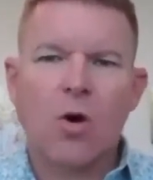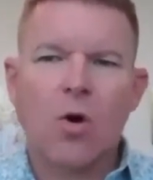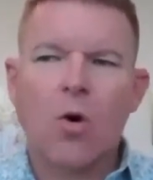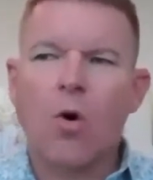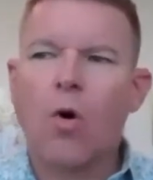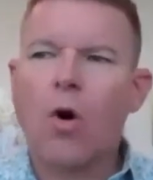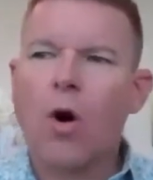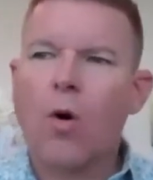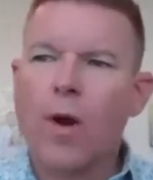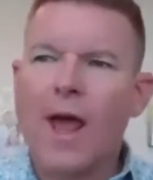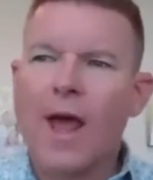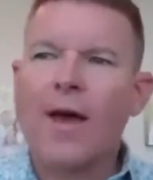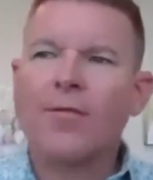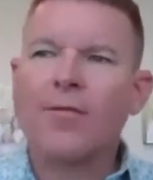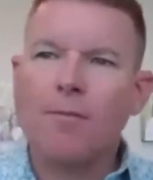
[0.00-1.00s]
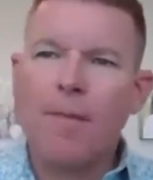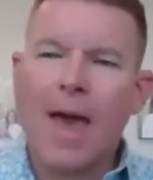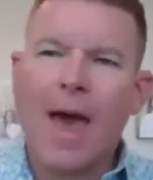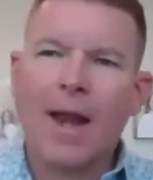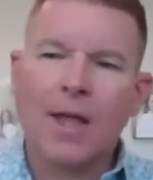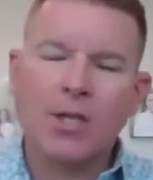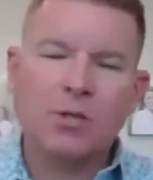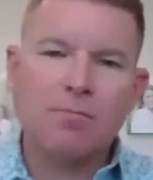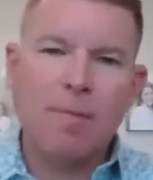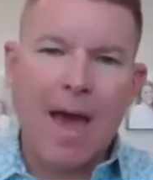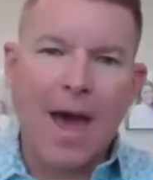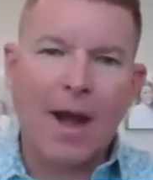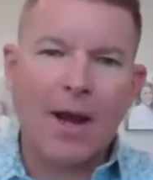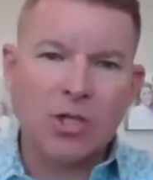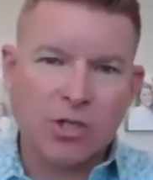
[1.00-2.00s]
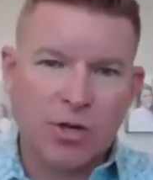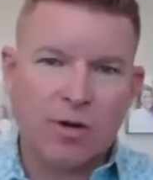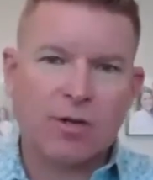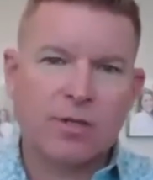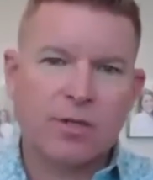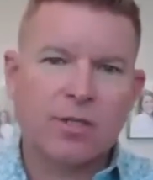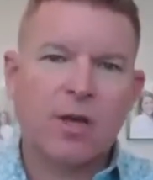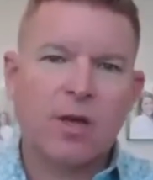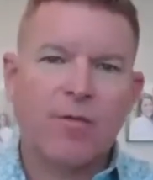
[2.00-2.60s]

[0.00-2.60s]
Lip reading: Or when I have to manage managers,